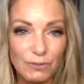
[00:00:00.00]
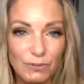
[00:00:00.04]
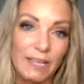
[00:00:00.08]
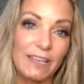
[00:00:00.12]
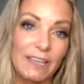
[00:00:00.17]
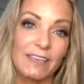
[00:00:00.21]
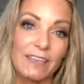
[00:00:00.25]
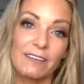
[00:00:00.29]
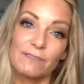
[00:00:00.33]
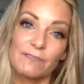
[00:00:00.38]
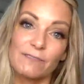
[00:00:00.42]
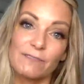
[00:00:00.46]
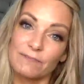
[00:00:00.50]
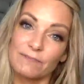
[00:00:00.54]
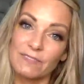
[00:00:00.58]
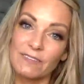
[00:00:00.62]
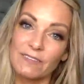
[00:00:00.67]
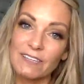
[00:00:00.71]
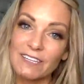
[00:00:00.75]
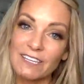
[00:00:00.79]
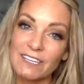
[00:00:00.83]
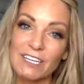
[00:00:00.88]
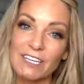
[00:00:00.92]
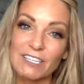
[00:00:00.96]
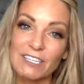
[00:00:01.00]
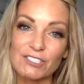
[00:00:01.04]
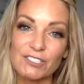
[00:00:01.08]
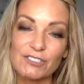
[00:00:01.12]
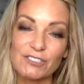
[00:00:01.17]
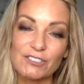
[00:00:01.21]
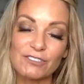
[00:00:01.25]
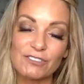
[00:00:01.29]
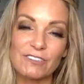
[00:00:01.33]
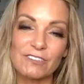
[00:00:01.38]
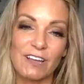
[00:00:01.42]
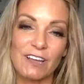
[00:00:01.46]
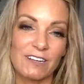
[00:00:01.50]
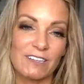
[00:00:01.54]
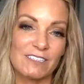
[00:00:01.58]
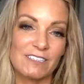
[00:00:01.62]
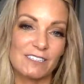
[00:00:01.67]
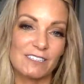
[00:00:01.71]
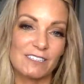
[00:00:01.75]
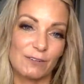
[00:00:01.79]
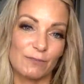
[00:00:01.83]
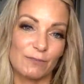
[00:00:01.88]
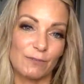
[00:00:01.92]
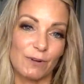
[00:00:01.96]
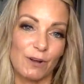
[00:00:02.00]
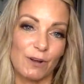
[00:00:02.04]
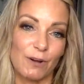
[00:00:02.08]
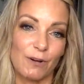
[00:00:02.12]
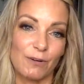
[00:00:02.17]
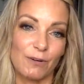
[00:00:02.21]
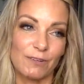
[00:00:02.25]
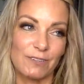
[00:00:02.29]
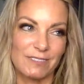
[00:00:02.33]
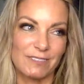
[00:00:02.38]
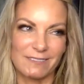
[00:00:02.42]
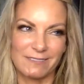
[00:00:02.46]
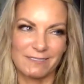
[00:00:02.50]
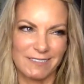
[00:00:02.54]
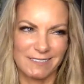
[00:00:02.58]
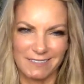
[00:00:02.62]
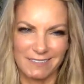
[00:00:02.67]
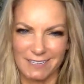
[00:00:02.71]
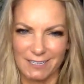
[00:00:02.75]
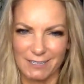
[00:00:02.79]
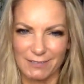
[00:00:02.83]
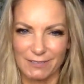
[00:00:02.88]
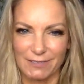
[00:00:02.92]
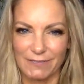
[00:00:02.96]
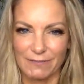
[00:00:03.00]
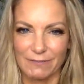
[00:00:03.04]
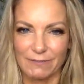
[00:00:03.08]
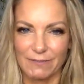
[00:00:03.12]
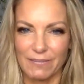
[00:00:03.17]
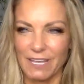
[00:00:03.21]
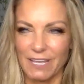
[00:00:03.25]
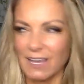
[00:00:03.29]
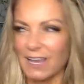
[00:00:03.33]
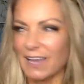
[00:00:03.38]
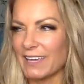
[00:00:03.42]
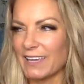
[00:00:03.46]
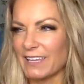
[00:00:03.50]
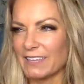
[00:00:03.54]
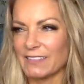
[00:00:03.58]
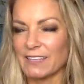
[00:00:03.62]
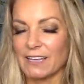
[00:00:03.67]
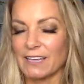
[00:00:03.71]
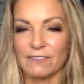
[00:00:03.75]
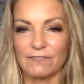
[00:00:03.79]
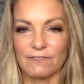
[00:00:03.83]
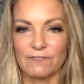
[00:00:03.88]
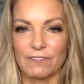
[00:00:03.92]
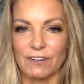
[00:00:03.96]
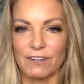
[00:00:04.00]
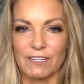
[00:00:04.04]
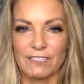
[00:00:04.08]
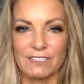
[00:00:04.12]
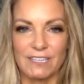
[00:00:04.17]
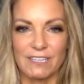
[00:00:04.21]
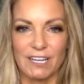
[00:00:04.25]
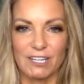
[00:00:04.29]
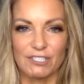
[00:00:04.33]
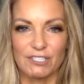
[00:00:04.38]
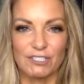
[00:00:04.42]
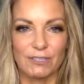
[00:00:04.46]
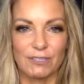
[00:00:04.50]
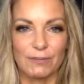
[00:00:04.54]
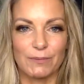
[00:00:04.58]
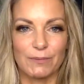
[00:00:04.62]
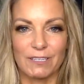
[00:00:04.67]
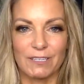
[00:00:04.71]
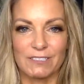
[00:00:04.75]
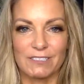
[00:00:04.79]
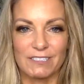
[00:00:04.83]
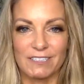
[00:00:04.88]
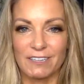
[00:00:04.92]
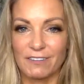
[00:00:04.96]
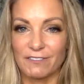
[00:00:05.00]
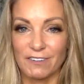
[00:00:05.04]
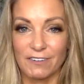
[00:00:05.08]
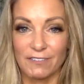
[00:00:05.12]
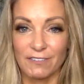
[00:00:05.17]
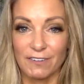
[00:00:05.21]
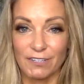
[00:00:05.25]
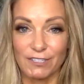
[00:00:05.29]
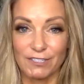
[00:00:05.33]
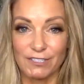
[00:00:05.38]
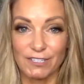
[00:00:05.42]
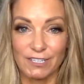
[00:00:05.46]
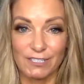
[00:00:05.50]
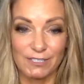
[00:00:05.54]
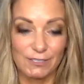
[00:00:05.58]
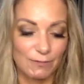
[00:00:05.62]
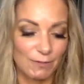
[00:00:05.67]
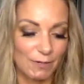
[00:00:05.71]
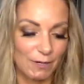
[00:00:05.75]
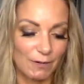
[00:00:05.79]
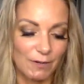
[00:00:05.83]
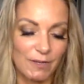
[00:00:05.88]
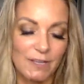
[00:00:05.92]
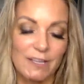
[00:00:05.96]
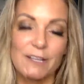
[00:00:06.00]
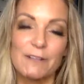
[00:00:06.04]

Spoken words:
Like, get your ducks in a row. And I hate that phrase actually, because you never have all your ducks in a row.